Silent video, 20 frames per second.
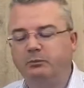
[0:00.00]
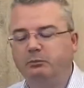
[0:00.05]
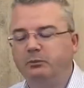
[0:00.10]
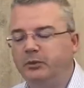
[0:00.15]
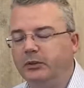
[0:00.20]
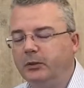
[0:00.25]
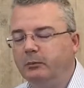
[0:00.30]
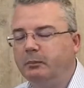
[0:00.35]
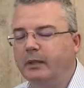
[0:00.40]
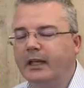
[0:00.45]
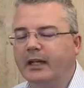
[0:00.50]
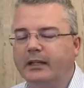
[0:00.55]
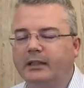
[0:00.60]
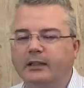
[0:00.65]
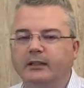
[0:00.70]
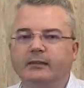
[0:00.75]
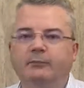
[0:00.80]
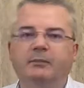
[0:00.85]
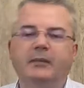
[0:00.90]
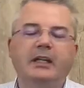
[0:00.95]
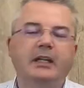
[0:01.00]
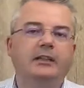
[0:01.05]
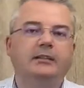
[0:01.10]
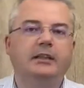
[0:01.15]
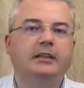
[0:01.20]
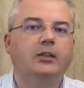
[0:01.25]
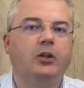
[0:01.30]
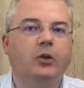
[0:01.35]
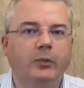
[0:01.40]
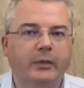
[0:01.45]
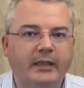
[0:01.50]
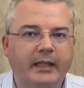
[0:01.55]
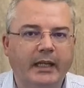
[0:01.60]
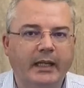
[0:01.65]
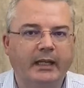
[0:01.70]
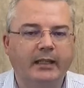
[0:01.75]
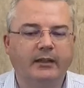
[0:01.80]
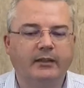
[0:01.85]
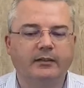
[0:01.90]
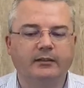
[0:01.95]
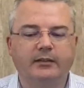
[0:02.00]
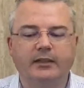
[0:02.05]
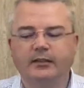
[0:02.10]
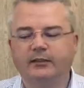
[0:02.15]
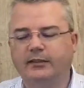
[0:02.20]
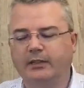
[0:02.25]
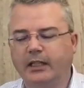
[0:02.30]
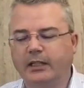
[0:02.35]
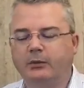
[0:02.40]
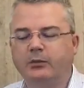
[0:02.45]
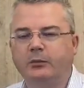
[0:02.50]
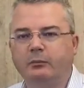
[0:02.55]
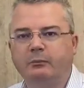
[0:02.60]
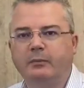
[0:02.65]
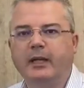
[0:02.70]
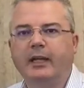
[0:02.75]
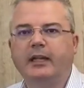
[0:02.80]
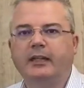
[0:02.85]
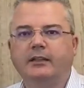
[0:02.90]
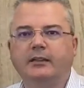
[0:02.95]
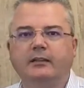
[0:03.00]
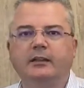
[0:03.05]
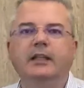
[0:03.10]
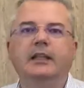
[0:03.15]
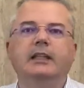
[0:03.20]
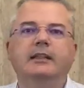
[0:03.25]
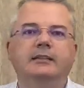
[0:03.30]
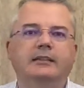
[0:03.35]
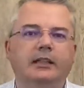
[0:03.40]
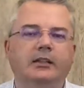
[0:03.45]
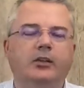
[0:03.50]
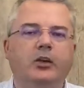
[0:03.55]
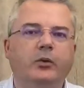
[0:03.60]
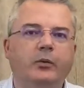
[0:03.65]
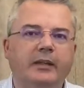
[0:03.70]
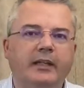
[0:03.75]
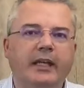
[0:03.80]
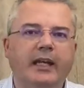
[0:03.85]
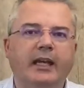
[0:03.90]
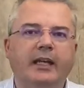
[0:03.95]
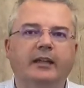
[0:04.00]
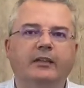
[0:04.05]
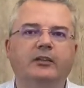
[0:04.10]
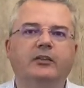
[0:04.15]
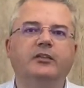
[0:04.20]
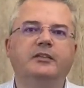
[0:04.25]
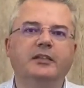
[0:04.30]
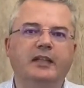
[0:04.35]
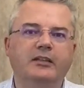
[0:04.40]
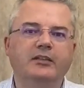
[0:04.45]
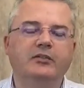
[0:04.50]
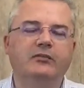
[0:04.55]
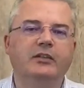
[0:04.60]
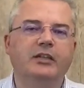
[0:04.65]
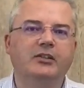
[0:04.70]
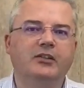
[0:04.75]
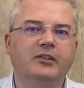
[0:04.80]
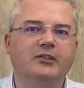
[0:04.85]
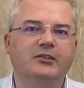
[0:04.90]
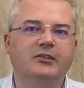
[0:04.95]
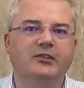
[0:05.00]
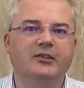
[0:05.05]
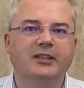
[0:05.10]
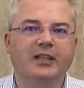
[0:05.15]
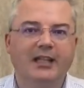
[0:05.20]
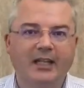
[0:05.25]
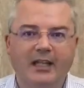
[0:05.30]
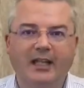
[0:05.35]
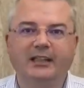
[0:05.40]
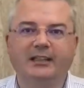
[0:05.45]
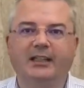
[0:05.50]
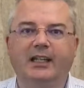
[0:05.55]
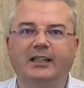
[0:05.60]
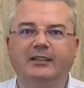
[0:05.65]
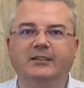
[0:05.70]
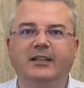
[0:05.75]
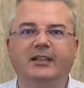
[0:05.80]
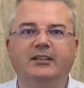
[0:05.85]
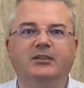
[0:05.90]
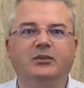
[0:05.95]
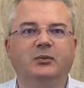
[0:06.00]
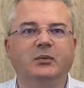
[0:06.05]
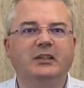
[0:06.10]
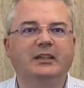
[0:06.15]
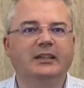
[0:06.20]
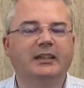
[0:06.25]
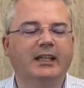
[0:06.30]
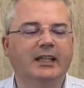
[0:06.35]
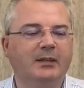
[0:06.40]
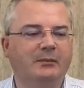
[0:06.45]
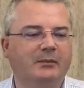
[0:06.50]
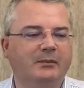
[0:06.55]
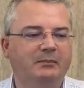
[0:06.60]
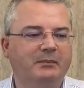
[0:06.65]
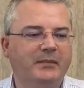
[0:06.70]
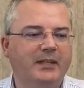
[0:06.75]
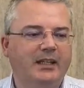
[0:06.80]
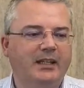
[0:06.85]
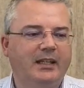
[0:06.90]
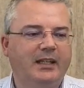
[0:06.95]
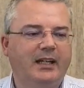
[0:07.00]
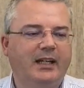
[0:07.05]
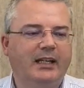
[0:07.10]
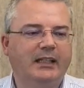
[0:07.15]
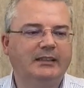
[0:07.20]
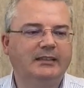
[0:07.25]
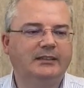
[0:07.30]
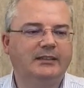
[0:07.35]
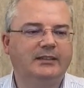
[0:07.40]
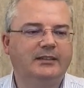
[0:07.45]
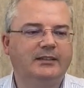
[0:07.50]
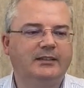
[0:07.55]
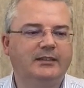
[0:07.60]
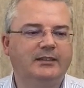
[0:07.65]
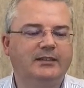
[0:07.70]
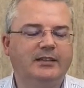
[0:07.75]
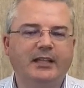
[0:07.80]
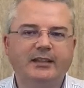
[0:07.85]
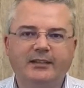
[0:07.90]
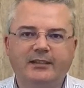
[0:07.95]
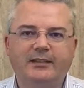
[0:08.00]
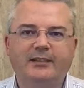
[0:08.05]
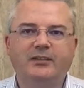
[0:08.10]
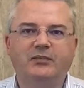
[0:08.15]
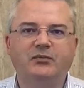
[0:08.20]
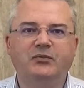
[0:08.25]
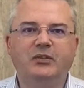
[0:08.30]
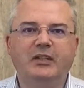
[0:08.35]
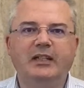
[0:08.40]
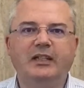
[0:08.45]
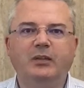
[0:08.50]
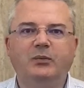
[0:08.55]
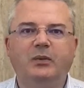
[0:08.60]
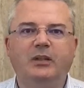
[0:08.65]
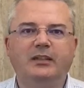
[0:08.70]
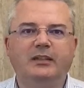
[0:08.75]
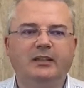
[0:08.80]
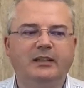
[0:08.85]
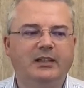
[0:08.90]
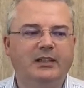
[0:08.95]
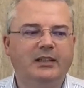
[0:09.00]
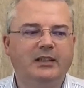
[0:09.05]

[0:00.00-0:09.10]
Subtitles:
pulling back and they'll go again, and they keep coming back and they'll go again in order to actually reach 100 and to win the game. And that's really what